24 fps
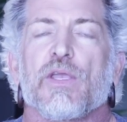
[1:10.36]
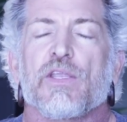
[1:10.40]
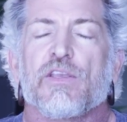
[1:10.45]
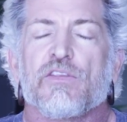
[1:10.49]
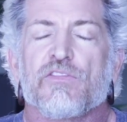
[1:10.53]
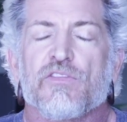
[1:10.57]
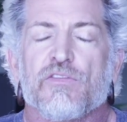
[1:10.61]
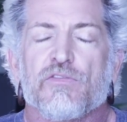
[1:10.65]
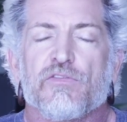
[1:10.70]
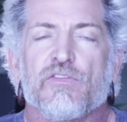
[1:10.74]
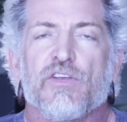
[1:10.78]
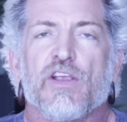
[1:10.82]
It
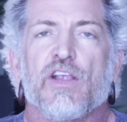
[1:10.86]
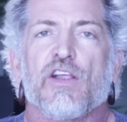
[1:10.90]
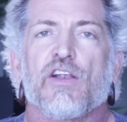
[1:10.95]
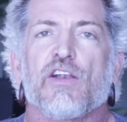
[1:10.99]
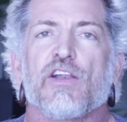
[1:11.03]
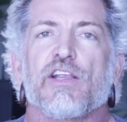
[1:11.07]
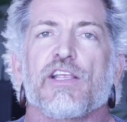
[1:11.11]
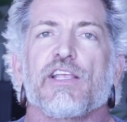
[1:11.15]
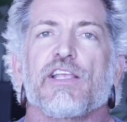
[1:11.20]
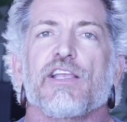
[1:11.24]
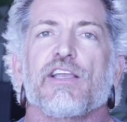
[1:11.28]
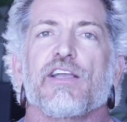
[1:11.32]
is a
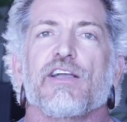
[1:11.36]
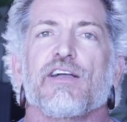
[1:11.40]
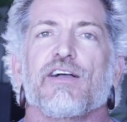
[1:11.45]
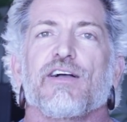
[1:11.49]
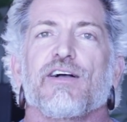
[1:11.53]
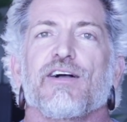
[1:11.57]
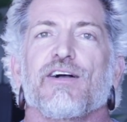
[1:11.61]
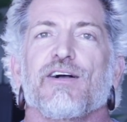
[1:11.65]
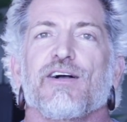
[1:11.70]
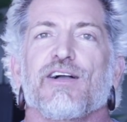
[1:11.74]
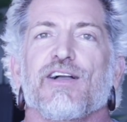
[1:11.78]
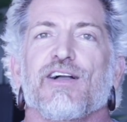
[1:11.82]
very
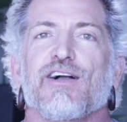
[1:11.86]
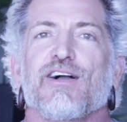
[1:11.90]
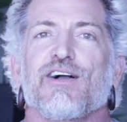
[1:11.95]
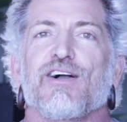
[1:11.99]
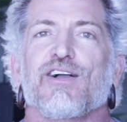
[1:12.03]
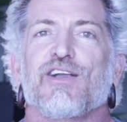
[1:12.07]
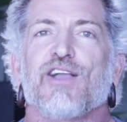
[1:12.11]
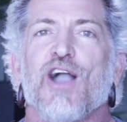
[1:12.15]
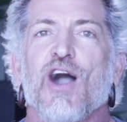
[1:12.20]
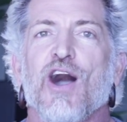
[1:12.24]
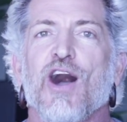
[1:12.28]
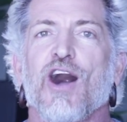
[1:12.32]

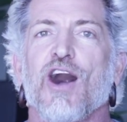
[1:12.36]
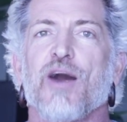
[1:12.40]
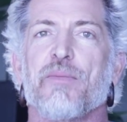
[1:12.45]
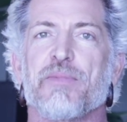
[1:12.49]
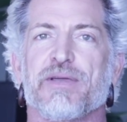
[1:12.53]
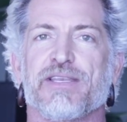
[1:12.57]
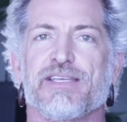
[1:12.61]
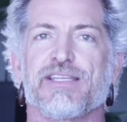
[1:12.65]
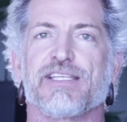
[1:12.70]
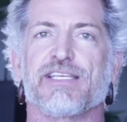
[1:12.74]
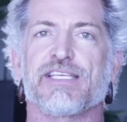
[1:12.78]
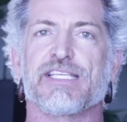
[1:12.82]

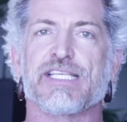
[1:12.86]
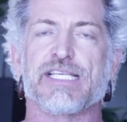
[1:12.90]
common